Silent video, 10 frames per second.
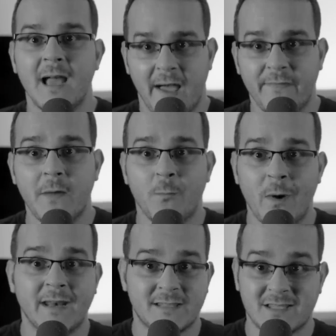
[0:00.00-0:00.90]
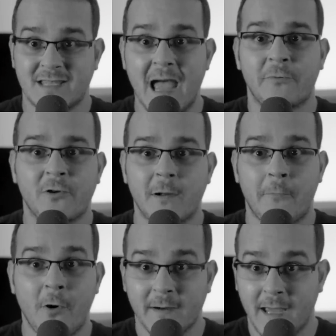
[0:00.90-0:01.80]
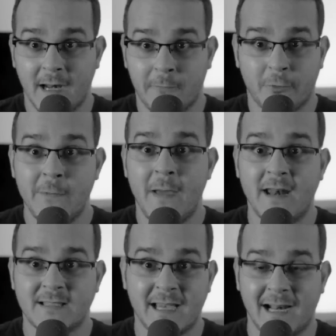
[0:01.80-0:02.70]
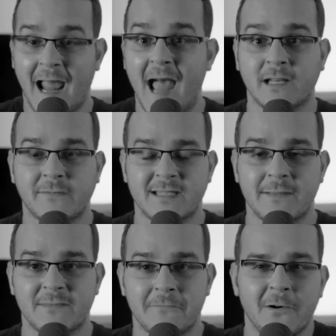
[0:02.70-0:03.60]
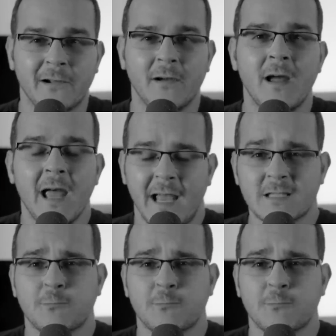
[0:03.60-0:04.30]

and then went to stab her in a park in a premeditated act of attempted murder, is